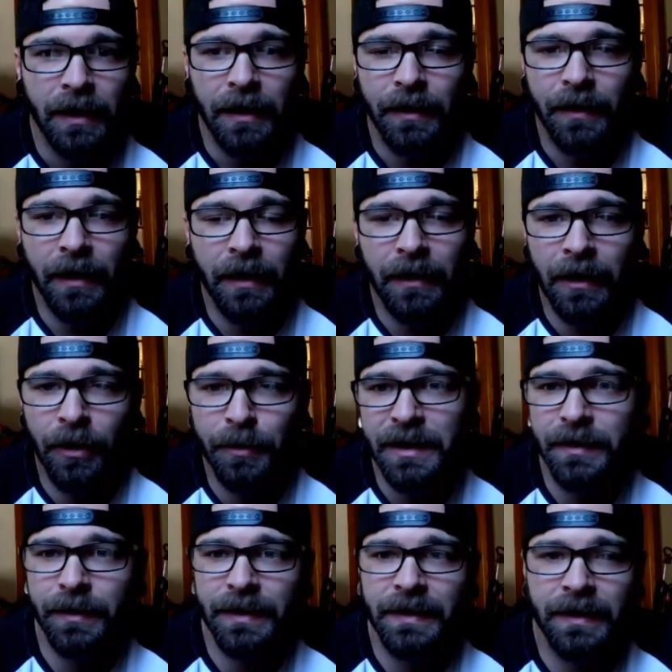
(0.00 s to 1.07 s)
They allow
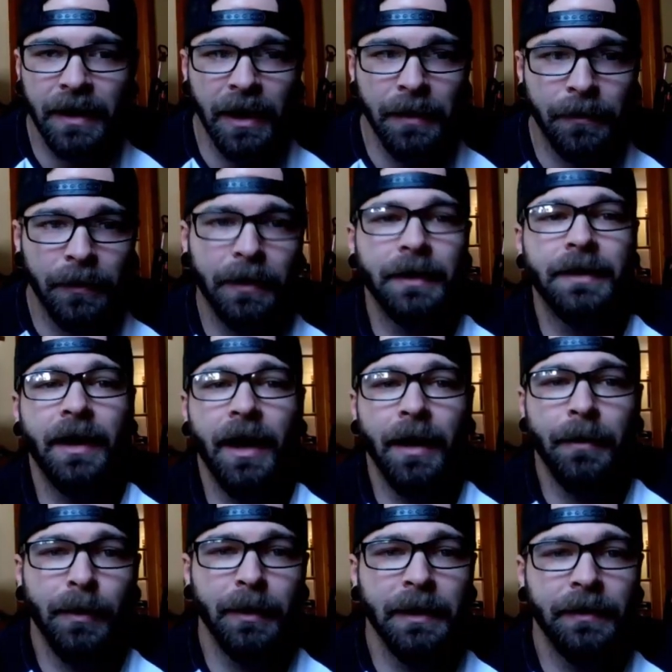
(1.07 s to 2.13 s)
me to escape for a
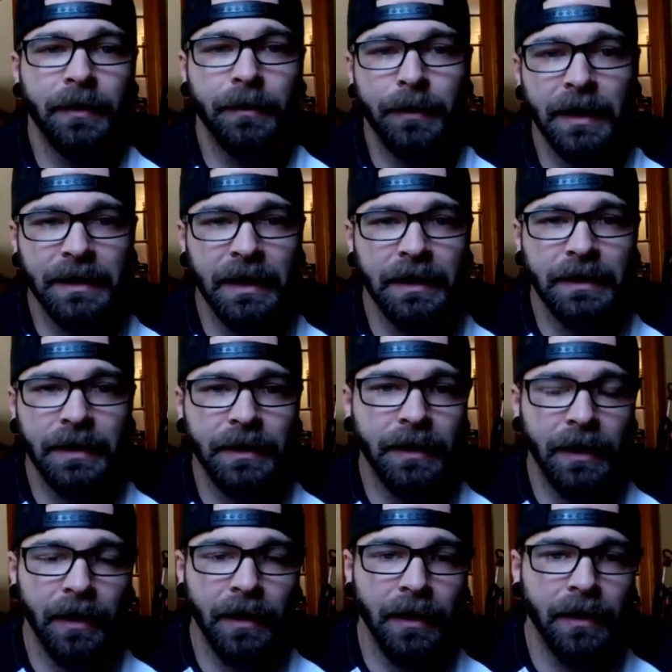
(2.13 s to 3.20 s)
time away from my day to
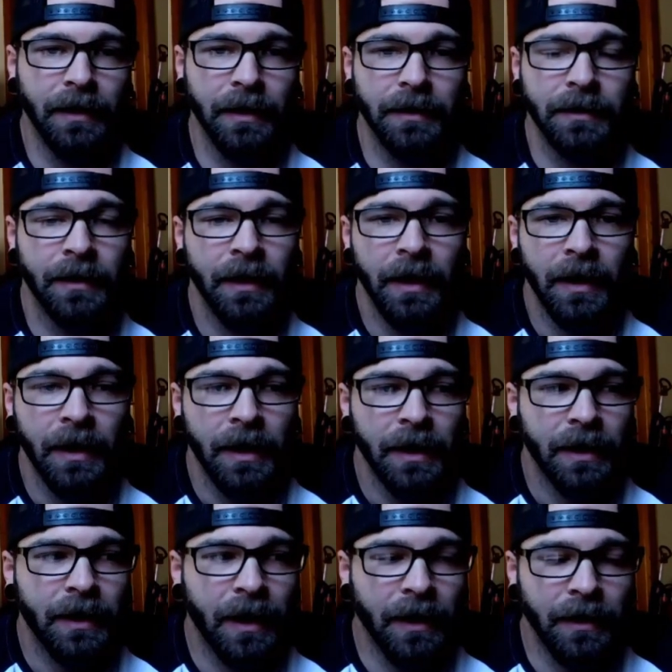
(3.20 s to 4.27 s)
day and
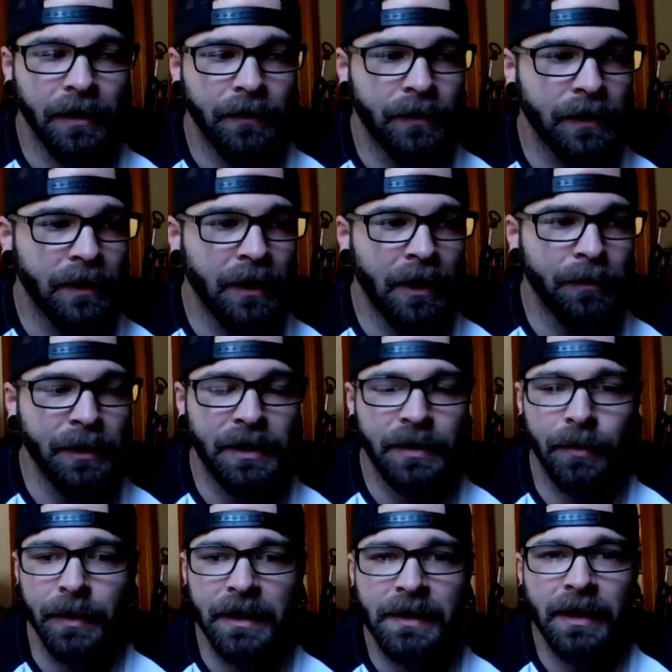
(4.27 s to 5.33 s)
kind of allow me
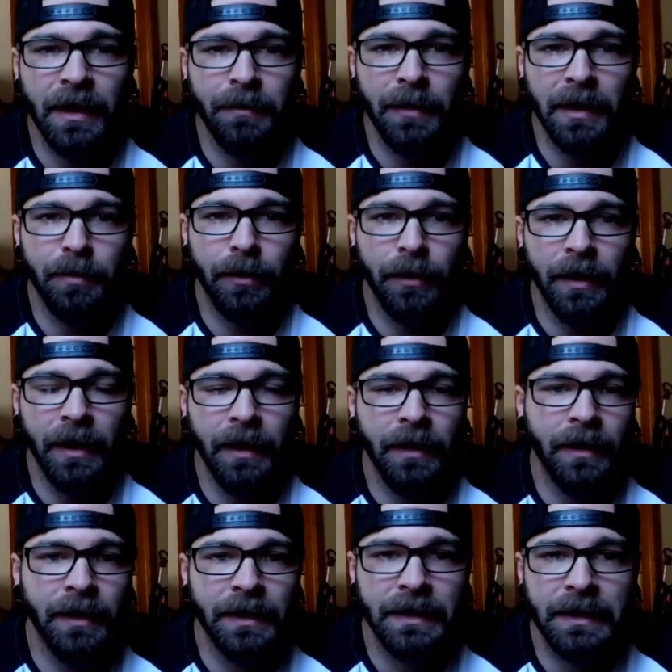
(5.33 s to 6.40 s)
to reset my brain
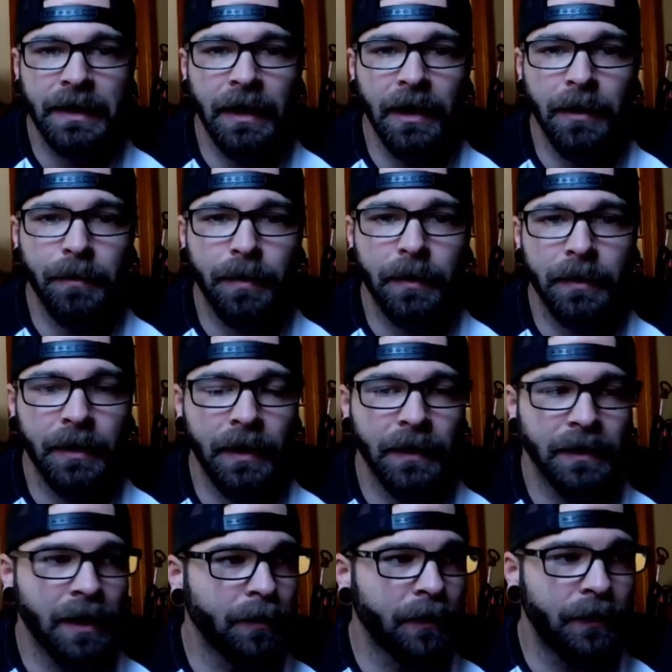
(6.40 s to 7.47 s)
and escape
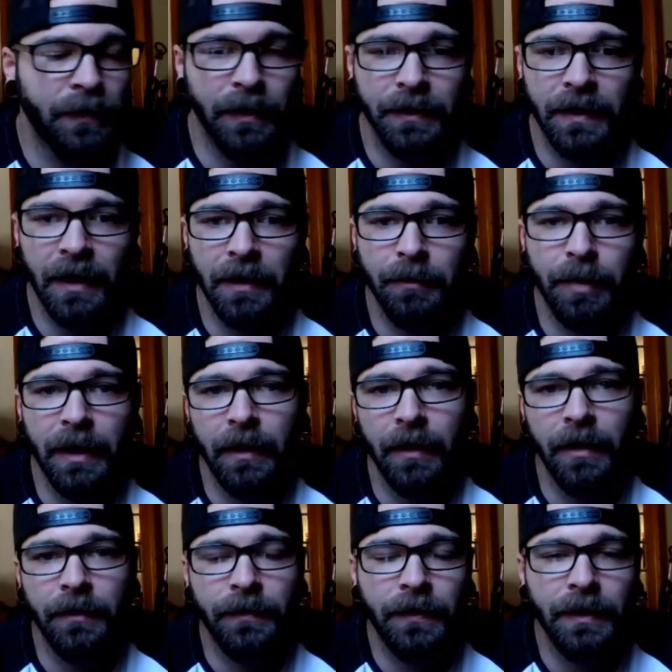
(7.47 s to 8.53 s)
because I'm a full time
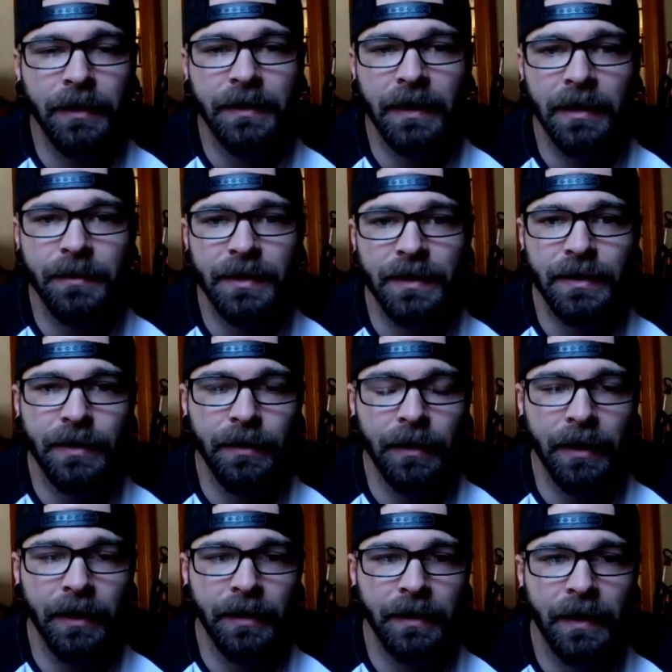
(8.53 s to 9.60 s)
parent, full time
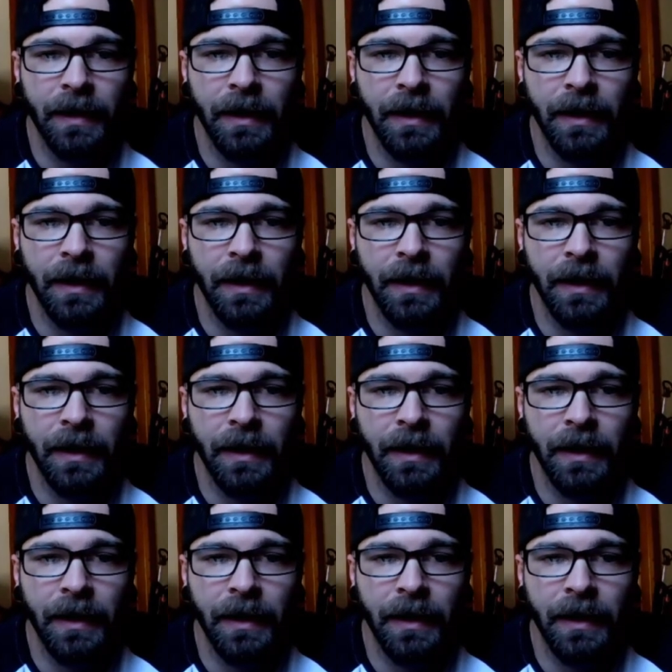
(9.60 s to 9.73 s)
student,